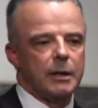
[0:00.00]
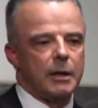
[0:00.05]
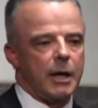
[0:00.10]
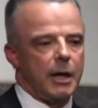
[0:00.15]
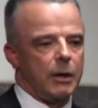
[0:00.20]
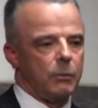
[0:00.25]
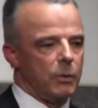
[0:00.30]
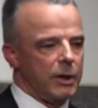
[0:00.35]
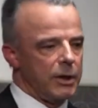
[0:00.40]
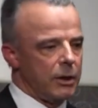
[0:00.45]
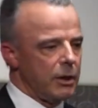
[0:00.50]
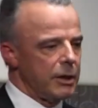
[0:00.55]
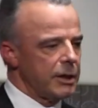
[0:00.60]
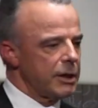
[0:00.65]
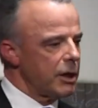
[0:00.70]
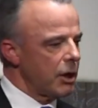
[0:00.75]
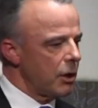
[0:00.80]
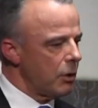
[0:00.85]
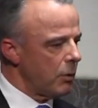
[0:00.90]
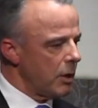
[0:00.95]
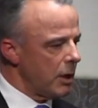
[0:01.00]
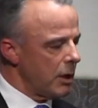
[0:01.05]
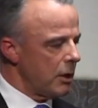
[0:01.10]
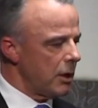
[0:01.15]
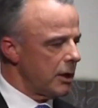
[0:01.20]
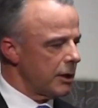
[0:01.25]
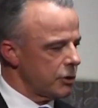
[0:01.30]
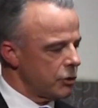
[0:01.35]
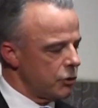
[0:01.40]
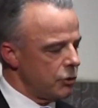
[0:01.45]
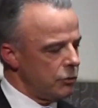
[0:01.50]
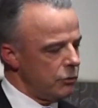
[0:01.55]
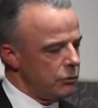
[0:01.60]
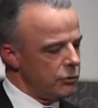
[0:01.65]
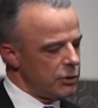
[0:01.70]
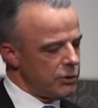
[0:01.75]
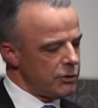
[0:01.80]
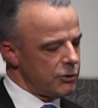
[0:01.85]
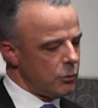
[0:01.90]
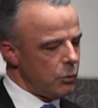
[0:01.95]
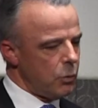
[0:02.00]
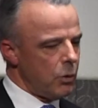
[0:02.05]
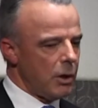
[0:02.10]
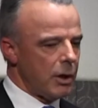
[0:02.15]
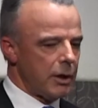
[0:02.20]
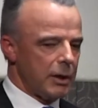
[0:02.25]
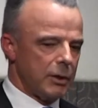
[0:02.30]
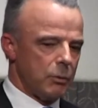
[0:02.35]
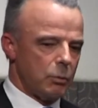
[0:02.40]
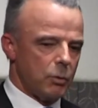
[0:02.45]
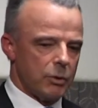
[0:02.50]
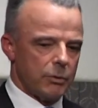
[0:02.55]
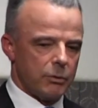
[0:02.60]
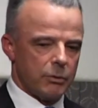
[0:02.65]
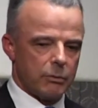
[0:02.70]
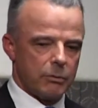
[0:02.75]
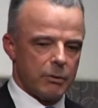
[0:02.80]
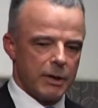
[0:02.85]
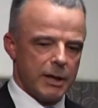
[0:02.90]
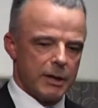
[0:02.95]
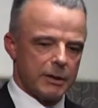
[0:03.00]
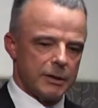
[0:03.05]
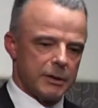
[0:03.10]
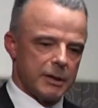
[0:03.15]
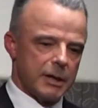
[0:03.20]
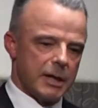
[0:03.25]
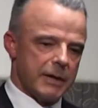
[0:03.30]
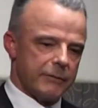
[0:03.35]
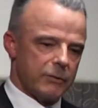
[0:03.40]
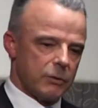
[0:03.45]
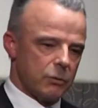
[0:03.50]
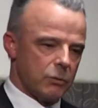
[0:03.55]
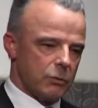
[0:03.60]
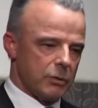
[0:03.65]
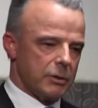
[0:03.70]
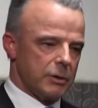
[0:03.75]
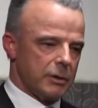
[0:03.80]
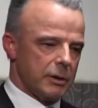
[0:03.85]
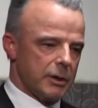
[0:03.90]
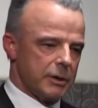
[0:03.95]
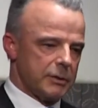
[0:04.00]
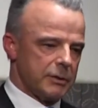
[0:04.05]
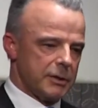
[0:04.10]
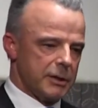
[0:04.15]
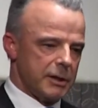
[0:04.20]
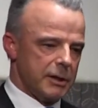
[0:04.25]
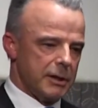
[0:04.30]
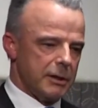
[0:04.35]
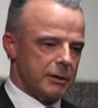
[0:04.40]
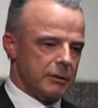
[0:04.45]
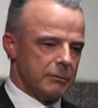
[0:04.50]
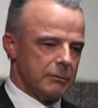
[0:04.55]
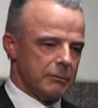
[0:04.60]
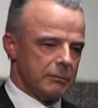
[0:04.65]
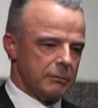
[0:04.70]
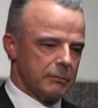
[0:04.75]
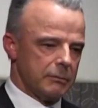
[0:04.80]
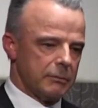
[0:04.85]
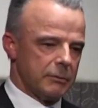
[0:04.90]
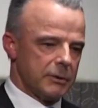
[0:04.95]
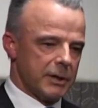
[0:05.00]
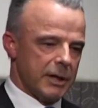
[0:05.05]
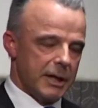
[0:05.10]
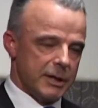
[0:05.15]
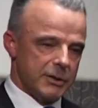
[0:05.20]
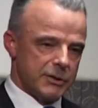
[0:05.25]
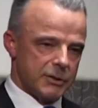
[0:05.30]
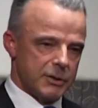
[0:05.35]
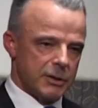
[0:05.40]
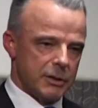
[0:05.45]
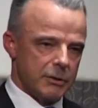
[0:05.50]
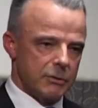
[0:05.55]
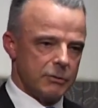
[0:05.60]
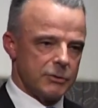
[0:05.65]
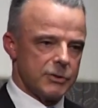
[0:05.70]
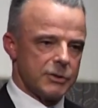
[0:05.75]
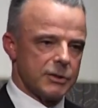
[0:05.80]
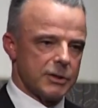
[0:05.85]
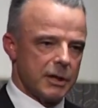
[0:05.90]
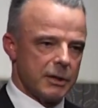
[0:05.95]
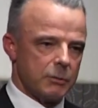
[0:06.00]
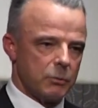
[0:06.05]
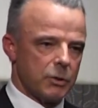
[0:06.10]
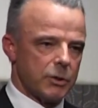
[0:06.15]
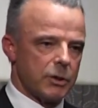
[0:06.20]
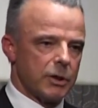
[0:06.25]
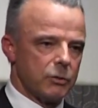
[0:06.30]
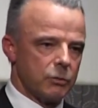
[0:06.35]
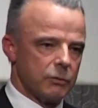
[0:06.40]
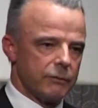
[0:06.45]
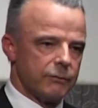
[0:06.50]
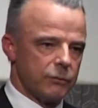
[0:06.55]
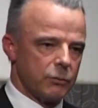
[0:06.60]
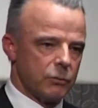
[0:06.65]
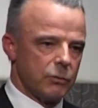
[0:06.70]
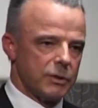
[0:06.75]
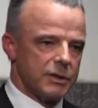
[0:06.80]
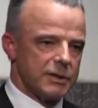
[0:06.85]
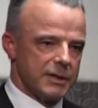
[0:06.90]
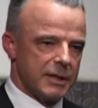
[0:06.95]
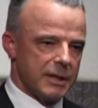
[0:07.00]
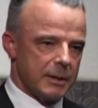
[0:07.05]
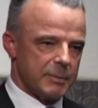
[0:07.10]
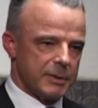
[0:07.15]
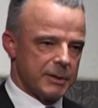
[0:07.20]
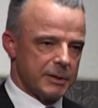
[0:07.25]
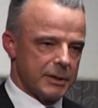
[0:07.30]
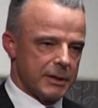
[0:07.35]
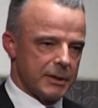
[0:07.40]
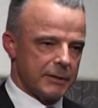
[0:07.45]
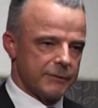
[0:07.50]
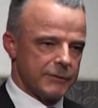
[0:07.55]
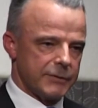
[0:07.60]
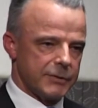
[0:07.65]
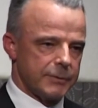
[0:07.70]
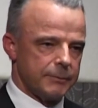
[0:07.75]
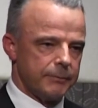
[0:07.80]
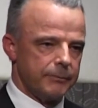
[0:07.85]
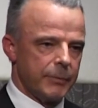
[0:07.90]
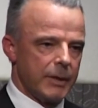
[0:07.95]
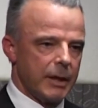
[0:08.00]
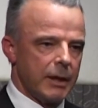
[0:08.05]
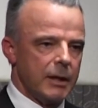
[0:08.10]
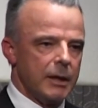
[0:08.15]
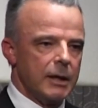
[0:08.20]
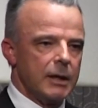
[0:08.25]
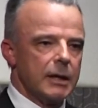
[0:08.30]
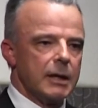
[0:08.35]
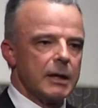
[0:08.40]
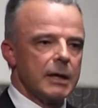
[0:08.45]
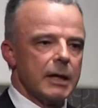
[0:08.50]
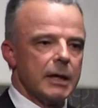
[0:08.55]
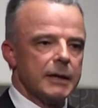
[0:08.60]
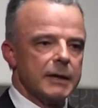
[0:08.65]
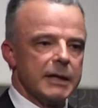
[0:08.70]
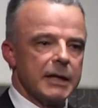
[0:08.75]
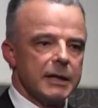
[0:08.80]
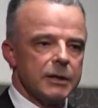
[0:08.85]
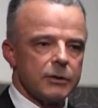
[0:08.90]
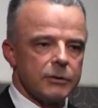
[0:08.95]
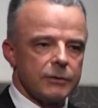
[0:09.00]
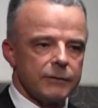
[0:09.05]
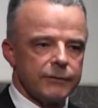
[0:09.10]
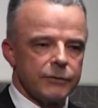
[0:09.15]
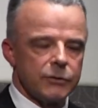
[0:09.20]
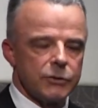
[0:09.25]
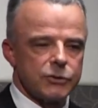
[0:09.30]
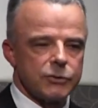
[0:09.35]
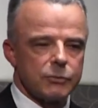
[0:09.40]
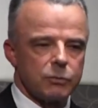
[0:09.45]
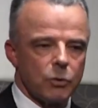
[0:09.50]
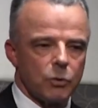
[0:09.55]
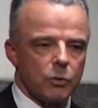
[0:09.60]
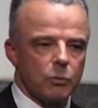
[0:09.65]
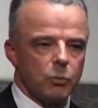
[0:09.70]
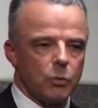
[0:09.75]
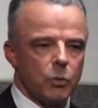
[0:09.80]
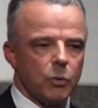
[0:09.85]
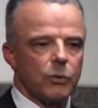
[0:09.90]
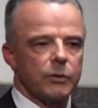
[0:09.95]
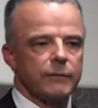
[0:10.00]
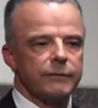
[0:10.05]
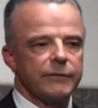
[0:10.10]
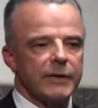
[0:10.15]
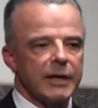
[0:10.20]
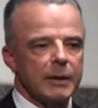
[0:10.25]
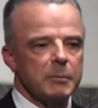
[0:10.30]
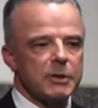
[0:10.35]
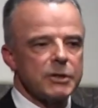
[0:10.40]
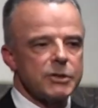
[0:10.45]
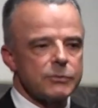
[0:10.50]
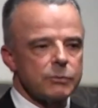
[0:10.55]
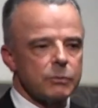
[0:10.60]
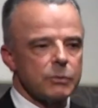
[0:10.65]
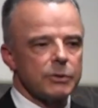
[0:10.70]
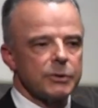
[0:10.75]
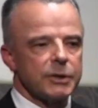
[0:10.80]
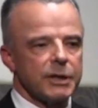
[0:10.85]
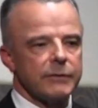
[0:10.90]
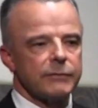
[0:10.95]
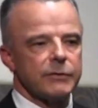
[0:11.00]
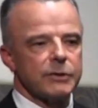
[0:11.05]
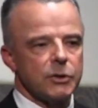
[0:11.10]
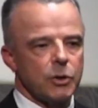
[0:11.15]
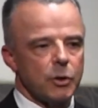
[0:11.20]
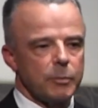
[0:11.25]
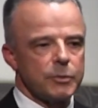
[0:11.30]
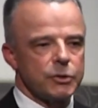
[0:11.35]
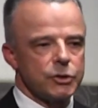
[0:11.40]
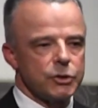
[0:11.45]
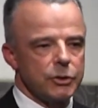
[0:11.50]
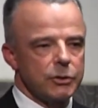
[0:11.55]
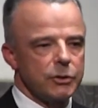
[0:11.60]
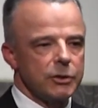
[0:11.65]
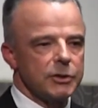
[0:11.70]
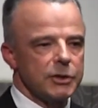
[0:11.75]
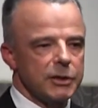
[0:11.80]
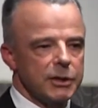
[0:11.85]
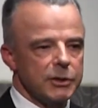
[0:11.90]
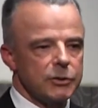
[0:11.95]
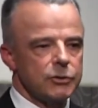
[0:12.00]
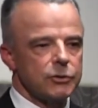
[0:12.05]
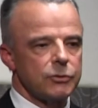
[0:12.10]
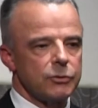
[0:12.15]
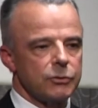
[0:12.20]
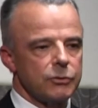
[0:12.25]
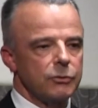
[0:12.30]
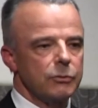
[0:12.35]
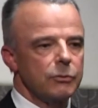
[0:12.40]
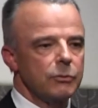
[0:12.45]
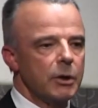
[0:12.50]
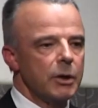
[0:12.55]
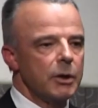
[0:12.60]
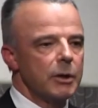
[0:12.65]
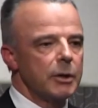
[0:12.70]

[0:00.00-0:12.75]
And when I go, I like to just quietly wander around and have a look at the headstones, and what I look for is the epitaphs. At the end of the First World War, the families were given the opportunity to